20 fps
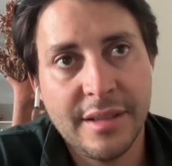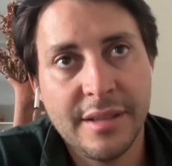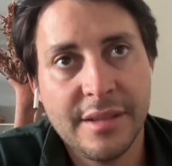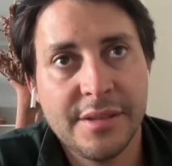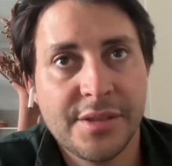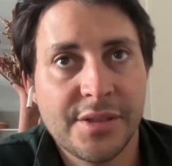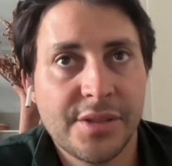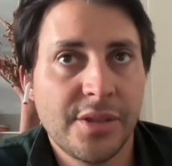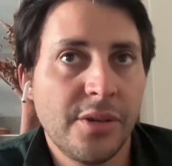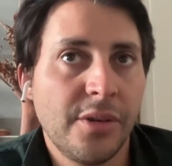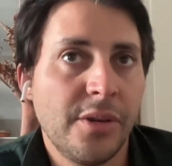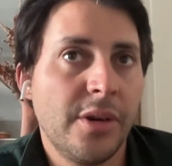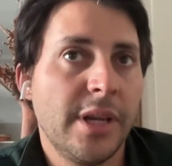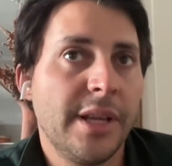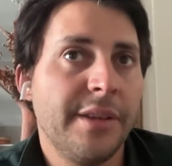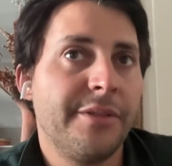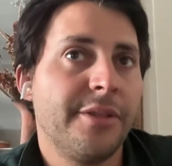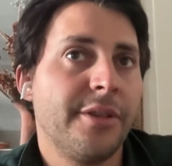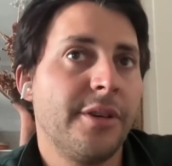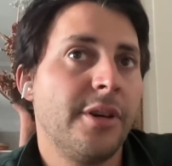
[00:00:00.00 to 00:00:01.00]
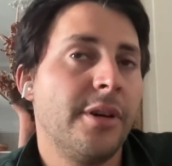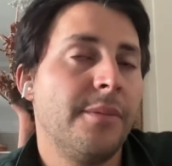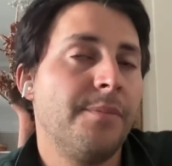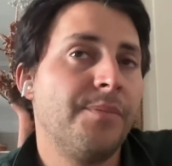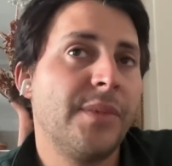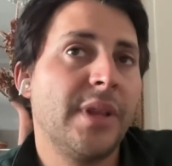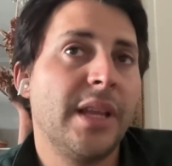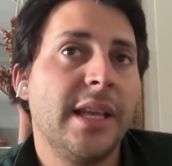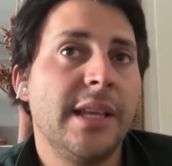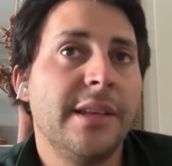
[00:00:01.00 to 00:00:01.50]
So if
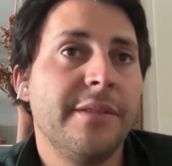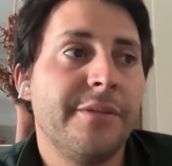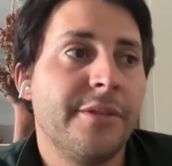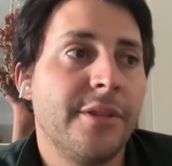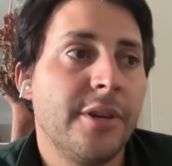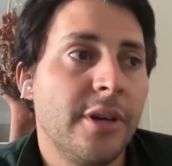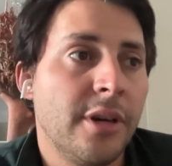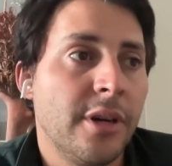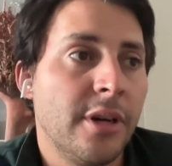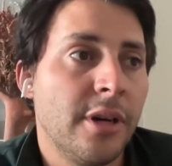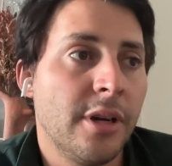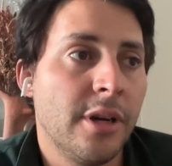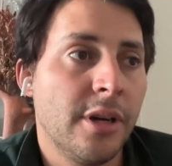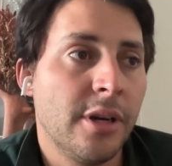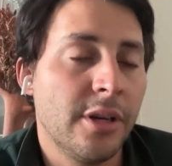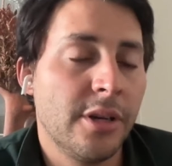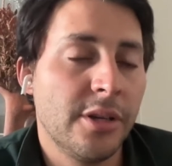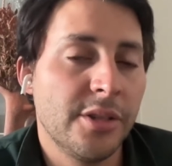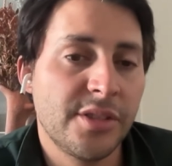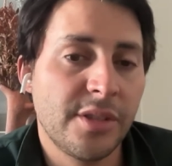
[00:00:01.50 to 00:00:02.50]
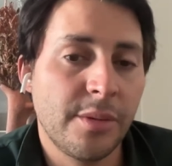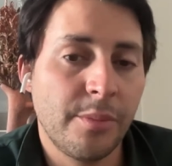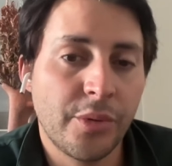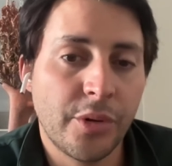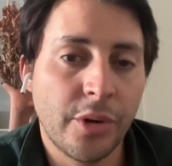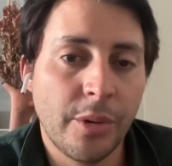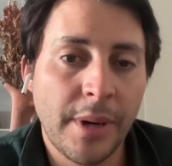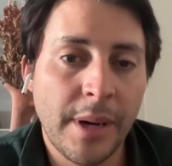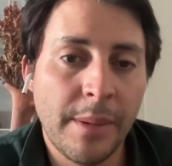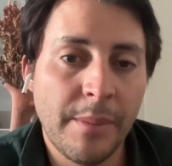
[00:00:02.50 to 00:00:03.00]
some
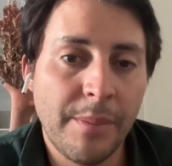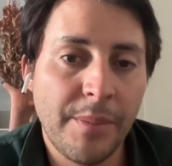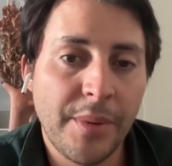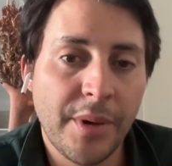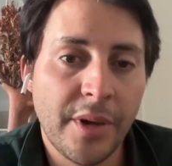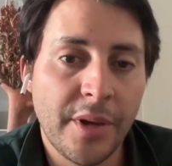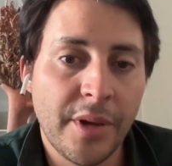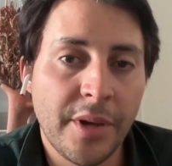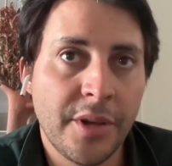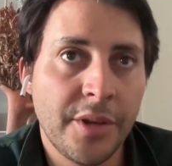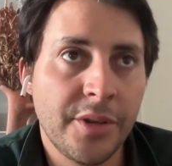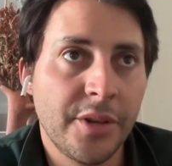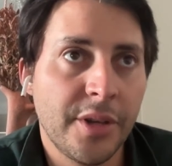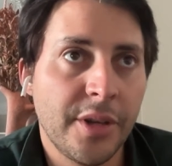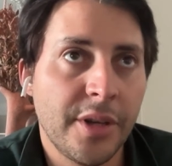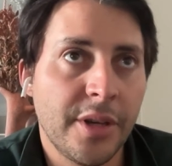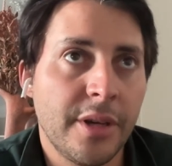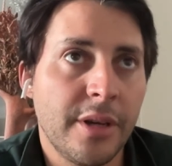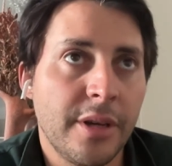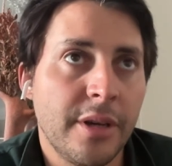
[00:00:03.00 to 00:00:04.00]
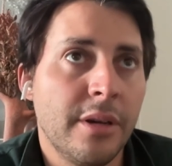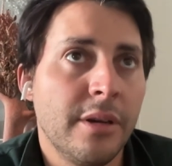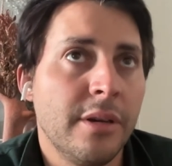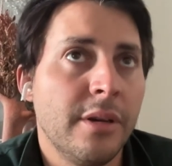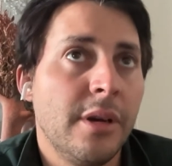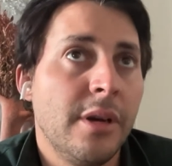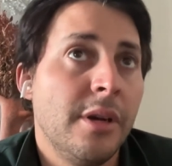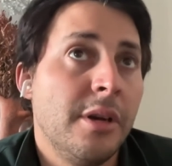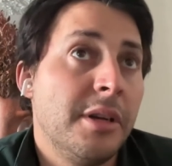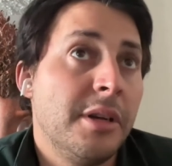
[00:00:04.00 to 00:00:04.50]
problem happen,
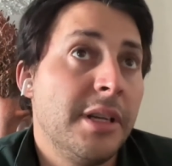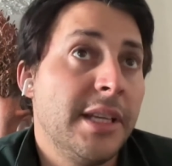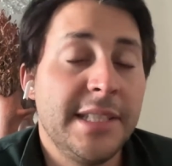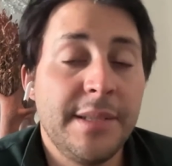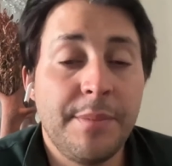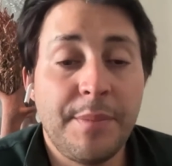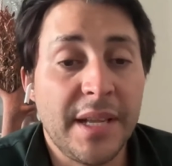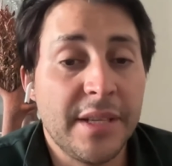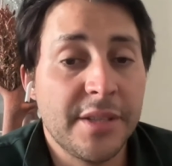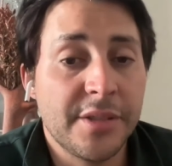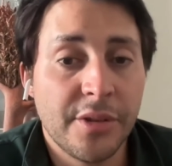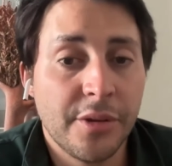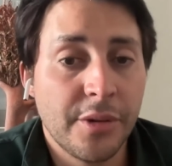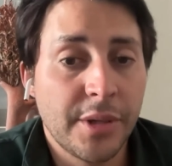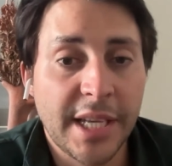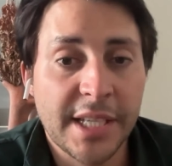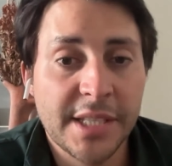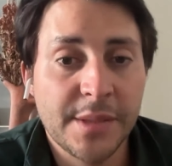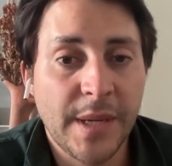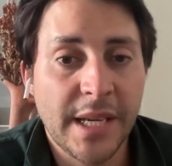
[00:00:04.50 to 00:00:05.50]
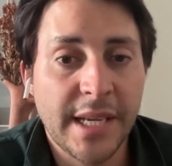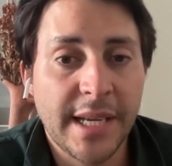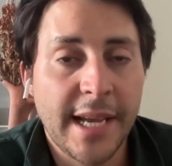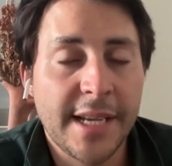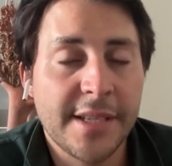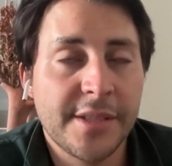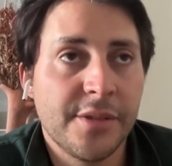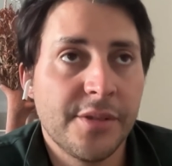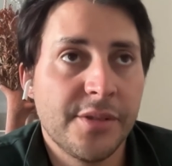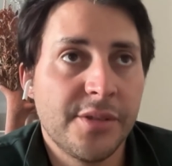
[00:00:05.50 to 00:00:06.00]
it depends, no, case by
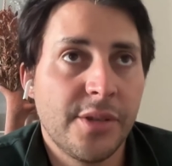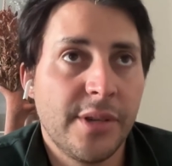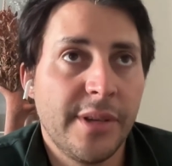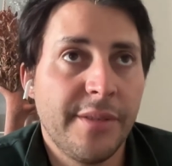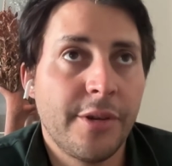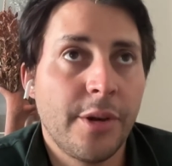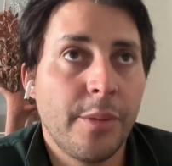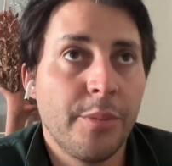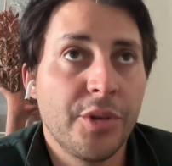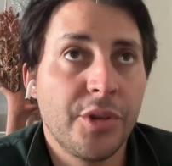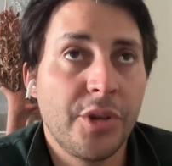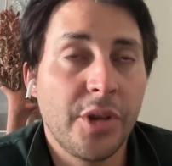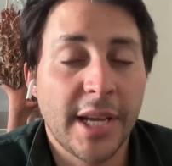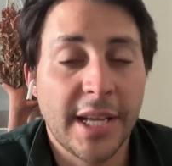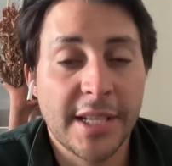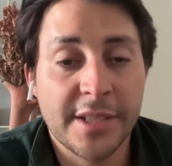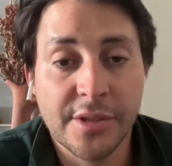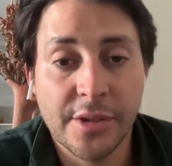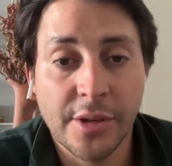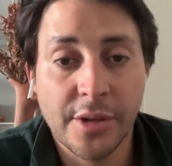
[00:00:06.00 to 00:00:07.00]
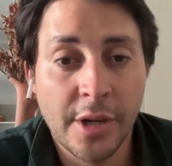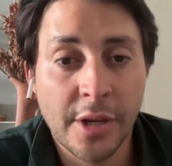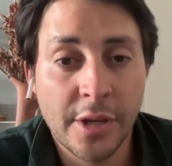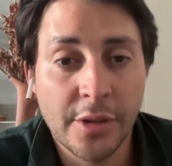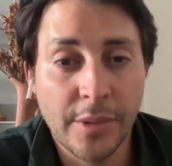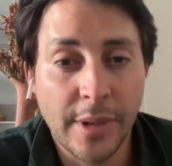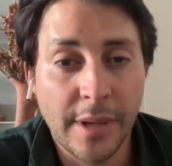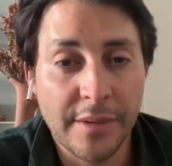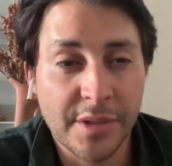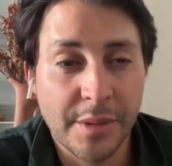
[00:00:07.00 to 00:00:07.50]
case, no. So if computer gets
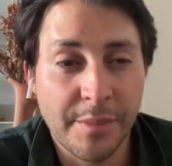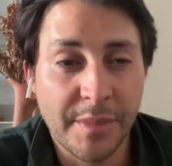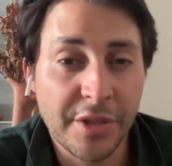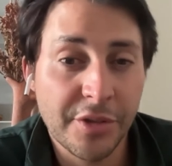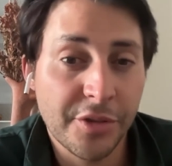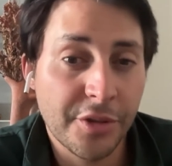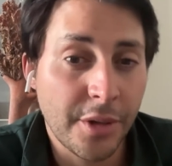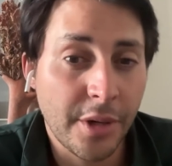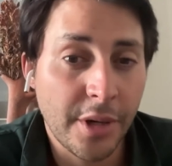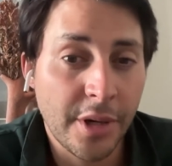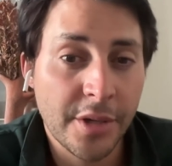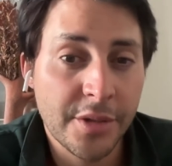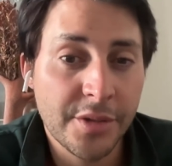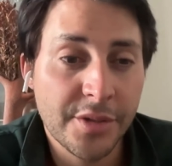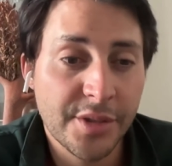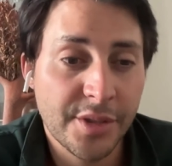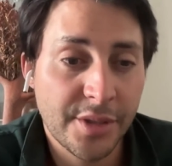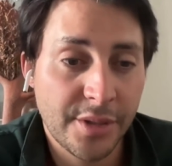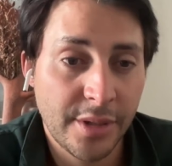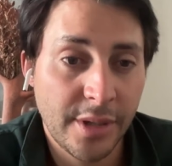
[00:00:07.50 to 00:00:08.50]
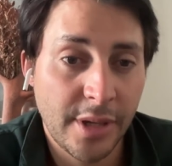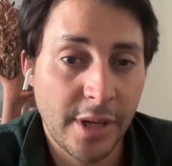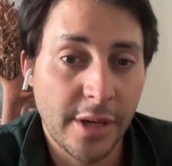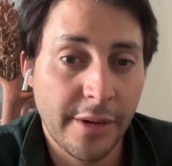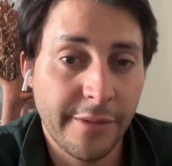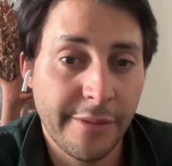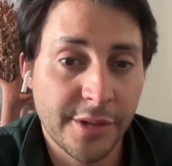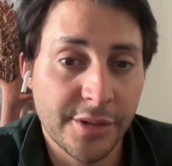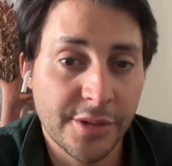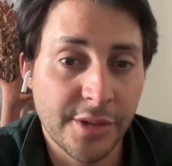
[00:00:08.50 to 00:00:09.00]
stolen, we have some insurance
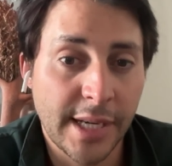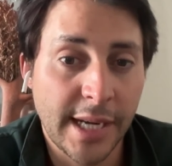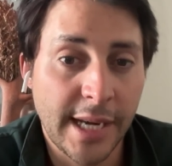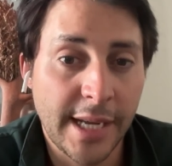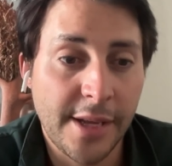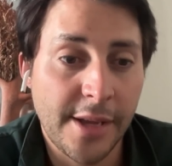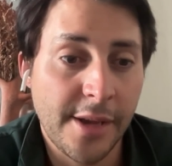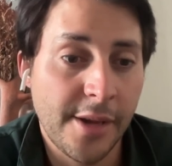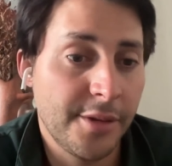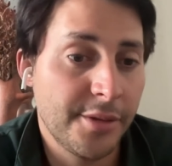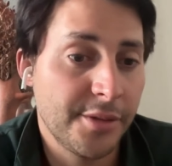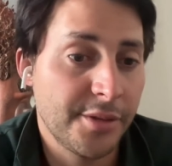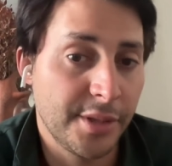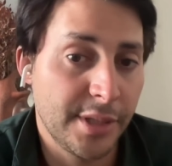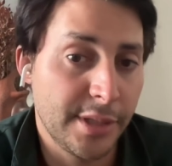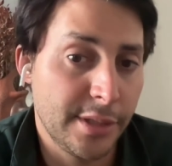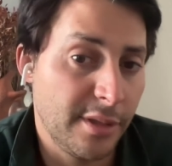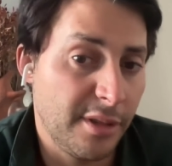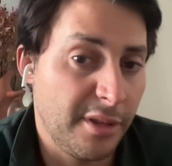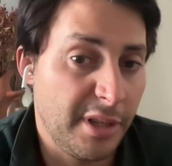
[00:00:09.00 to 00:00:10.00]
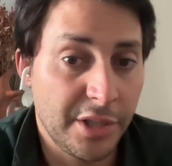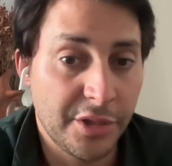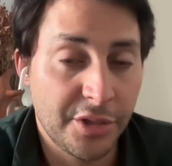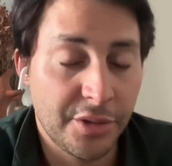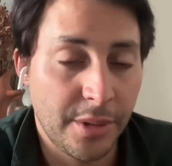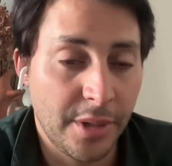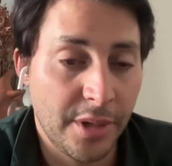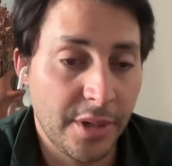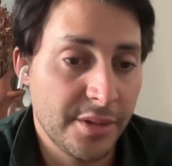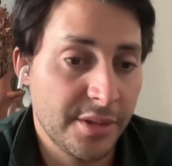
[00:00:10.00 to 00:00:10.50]
for the client, so it's the
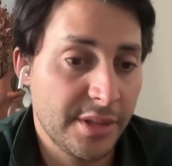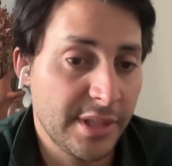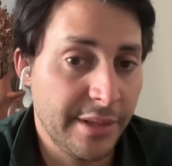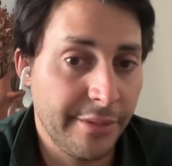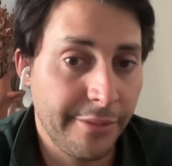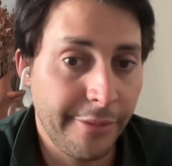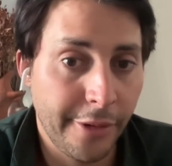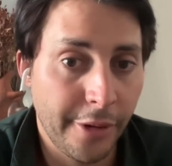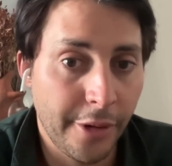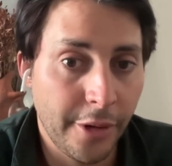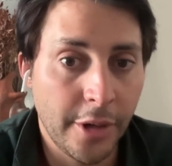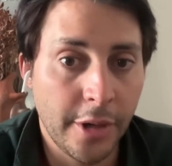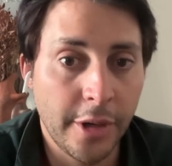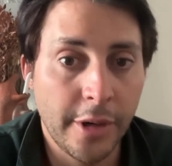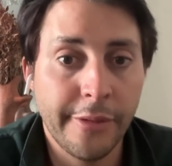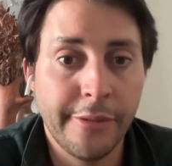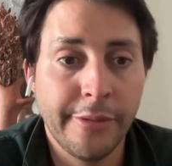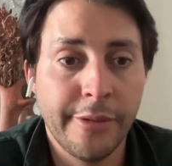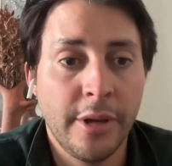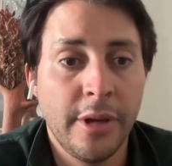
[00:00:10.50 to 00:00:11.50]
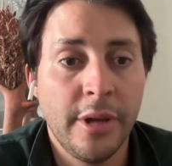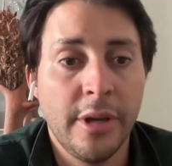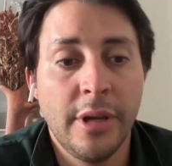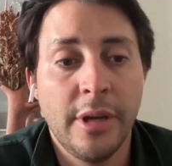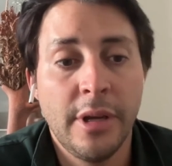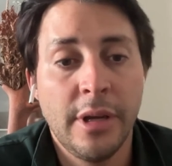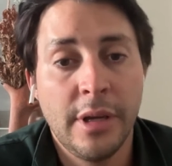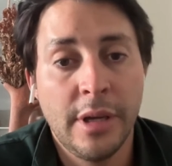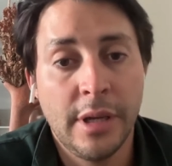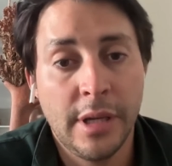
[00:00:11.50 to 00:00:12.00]
insurance involved.
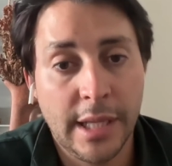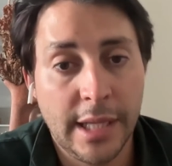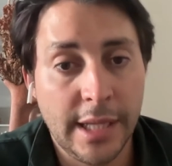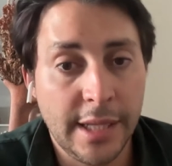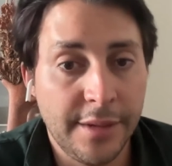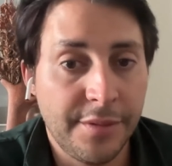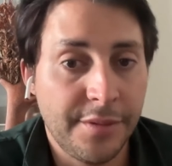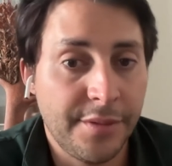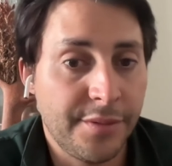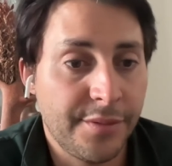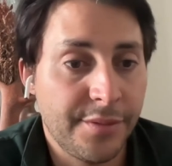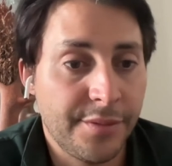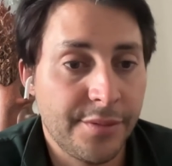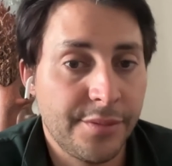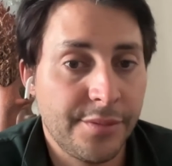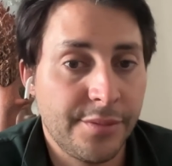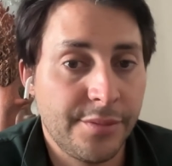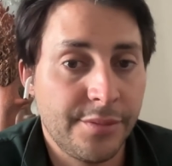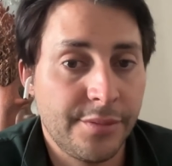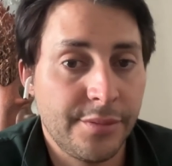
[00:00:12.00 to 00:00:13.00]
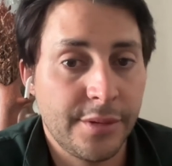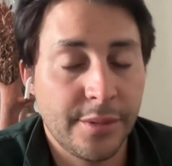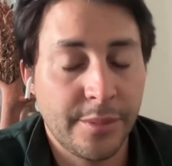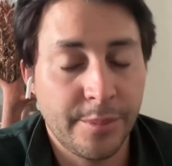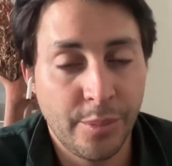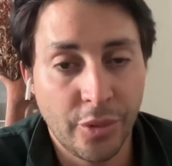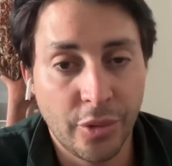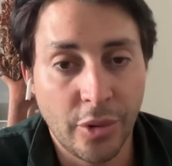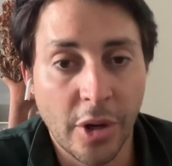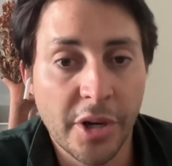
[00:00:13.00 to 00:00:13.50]
If
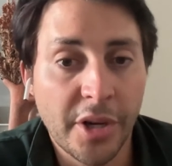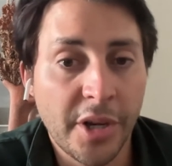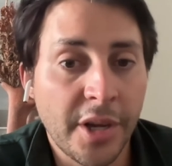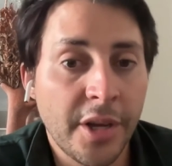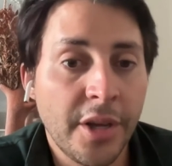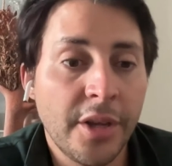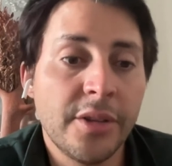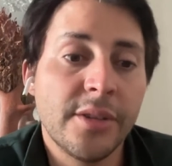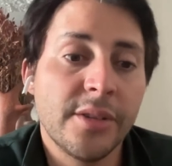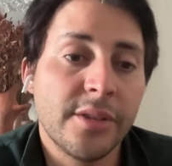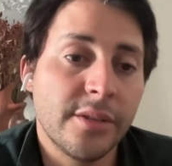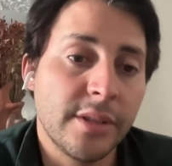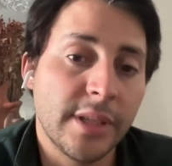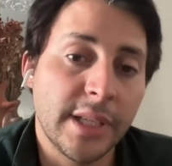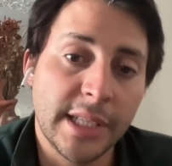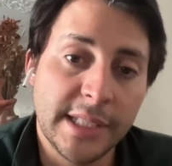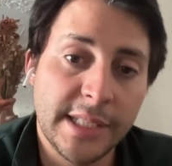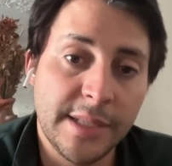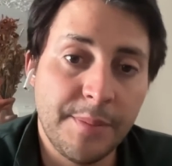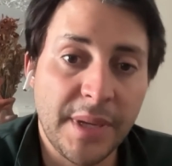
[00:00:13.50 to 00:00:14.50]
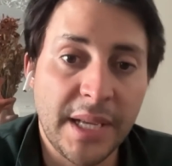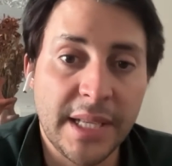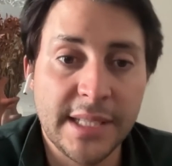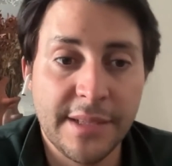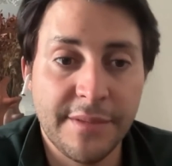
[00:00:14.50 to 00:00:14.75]
broken, it depends